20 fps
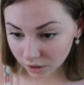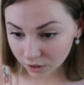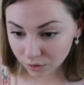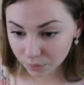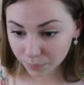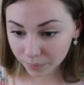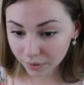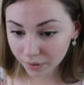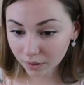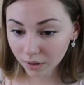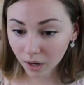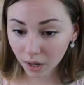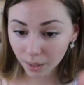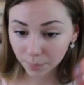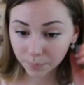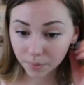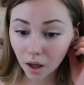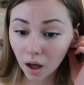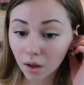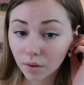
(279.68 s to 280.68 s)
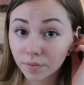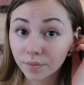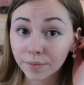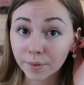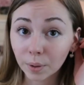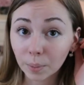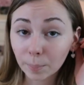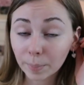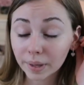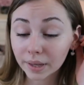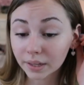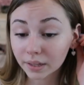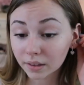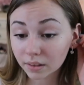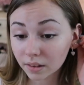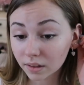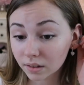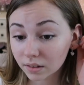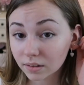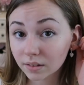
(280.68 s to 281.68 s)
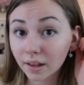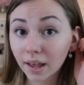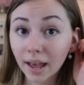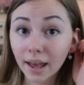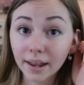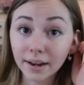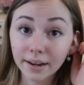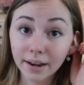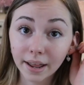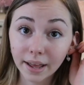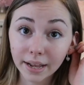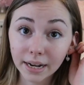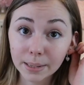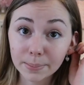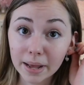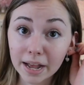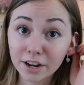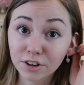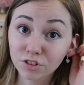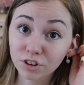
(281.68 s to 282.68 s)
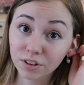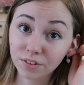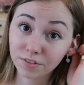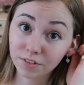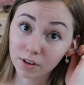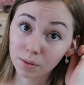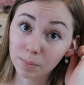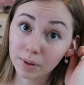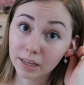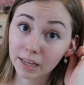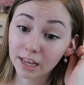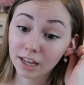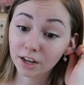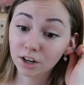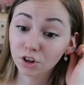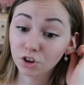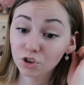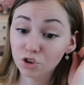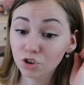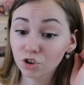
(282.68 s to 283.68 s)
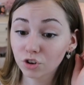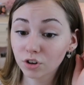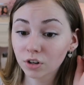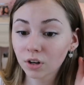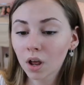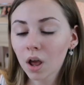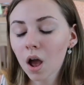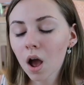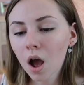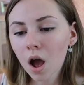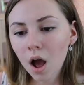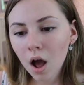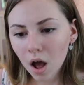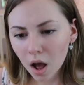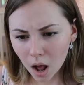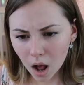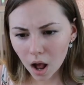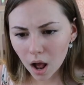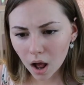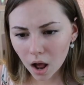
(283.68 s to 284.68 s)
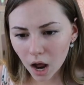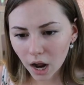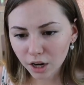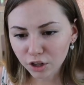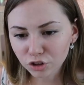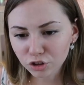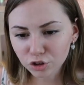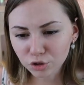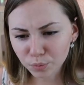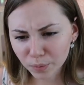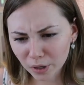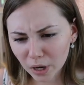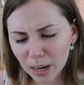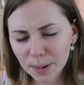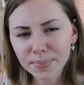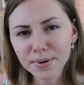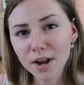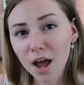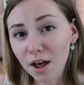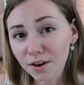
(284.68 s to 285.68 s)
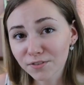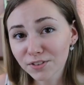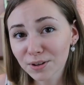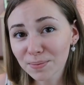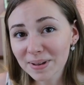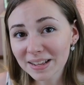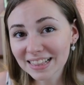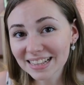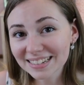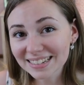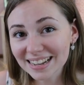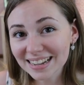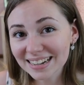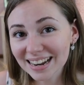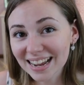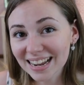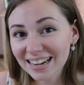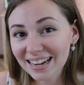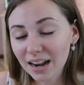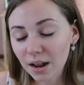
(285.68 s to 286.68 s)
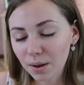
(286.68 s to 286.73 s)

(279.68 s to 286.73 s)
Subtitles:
I swear I'm not filming this at night. I'm actually filming it. I swear I'm not filming this at night.